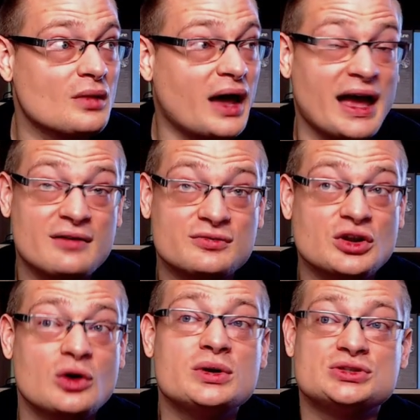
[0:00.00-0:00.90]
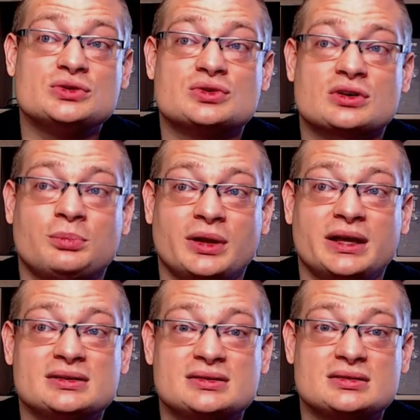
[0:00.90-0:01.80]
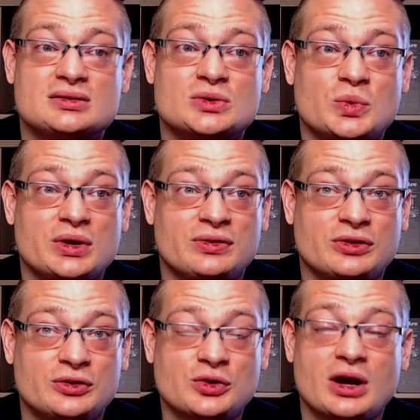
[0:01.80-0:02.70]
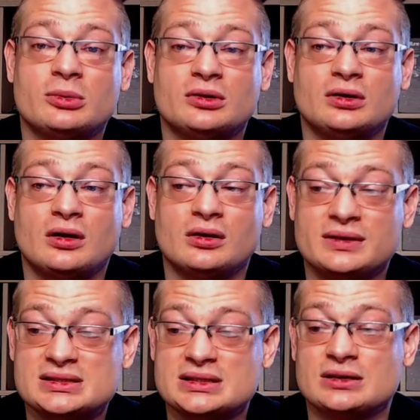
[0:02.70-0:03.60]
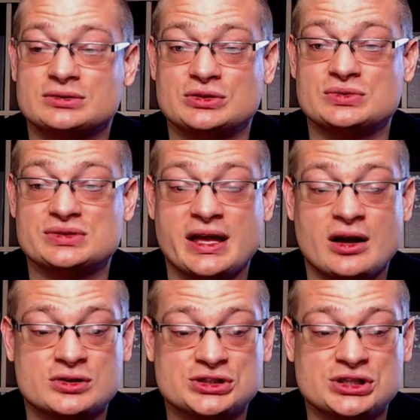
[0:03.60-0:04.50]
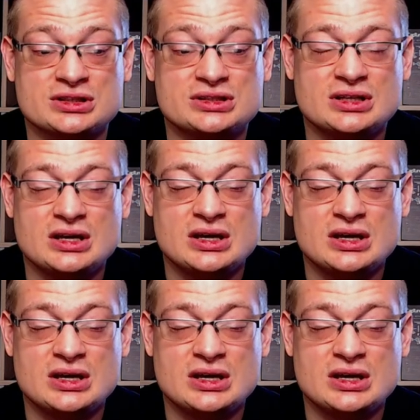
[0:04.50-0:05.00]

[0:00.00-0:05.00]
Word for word: have no issues or complaints with the treble on the CL2s. They are just